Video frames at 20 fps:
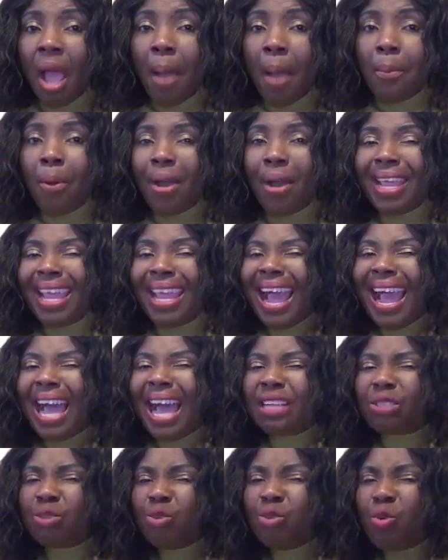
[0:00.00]
but he
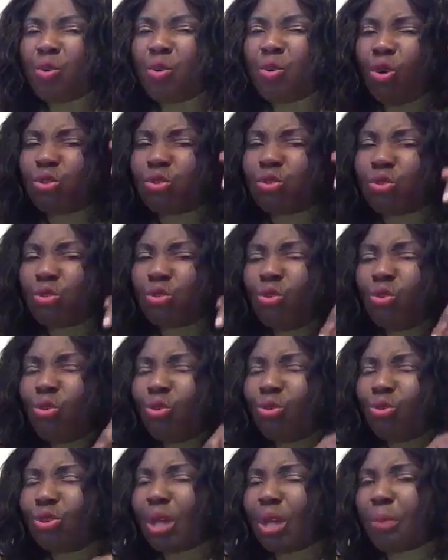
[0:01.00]
had to go
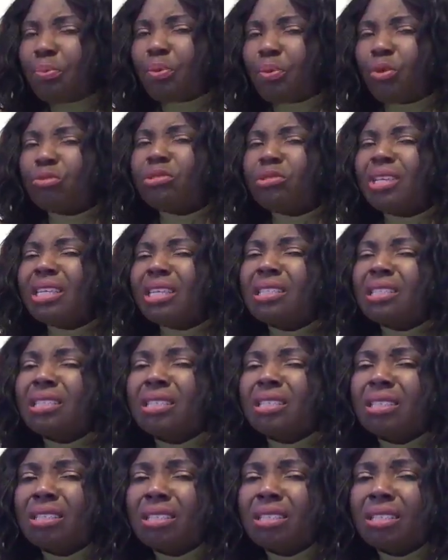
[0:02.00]
through the
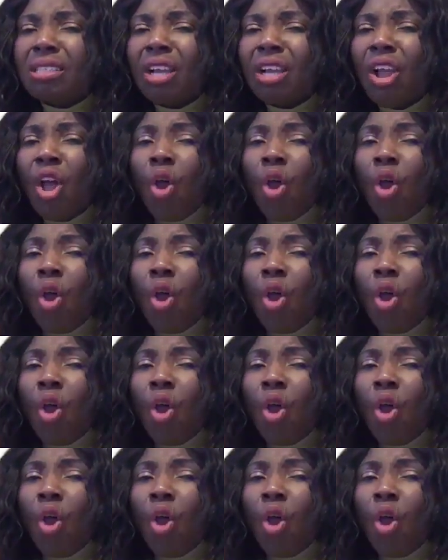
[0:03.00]
process.